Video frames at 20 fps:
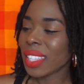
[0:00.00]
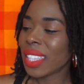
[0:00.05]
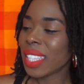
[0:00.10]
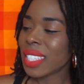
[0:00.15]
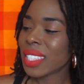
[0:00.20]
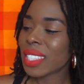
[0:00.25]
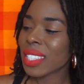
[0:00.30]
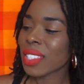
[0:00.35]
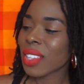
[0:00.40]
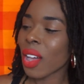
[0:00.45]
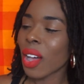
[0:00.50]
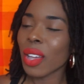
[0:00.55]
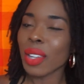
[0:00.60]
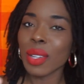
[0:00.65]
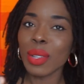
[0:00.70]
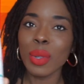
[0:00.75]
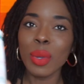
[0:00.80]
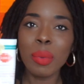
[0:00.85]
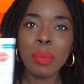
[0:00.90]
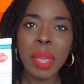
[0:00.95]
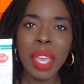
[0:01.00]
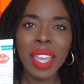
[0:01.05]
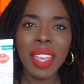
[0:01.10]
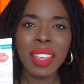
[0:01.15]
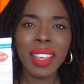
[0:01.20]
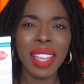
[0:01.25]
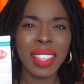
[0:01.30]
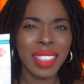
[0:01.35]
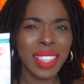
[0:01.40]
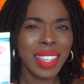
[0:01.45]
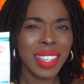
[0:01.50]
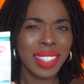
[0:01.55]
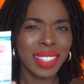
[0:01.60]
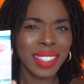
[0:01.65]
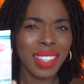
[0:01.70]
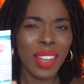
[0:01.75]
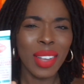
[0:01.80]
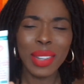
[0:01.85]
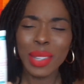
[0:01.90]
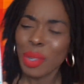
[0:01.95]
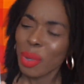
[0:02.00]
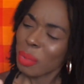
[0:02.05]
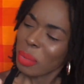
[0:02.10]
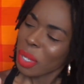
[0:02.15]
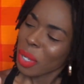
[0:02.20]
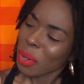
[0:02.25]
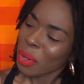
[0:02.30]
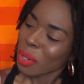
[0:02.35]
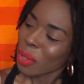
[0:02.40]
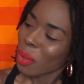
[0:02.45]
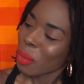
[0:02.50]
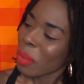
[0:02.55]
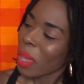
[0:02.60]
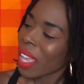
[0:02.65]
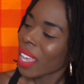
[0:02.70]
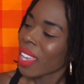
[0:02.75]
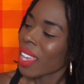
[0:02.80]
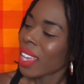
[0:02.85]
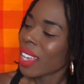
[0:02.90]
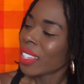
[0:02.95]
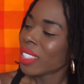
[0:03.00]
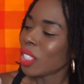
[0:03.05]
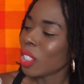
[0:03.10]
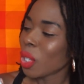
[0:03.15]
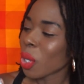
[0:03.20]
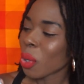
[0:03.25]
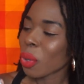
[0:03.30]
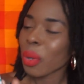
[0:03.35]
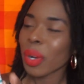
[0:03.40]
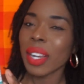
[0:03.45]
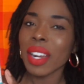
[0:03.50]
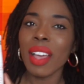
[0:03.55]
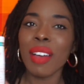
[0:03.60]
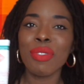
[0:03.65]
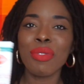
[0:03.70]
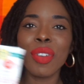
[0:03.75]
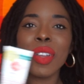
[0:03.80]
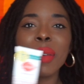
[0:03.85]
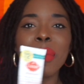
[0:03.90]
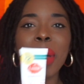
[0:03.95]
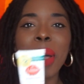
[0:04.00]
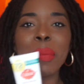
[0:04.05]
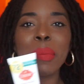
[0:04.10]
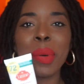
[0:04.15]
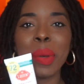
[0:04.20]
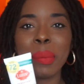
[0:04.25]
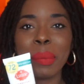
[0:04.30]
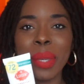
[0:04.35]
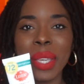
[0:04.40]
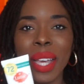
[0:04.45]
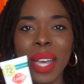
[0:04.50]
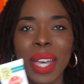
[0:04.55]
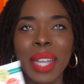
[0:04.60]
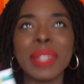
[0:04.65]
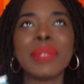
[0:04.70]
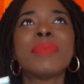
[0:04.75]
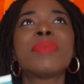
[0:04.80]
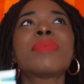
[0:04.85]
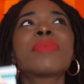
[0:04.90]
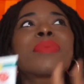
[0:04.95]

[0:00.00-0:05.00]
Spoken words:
This is called Lume. I think it's called Lume or Lume deodorant. A friend of mine put me on.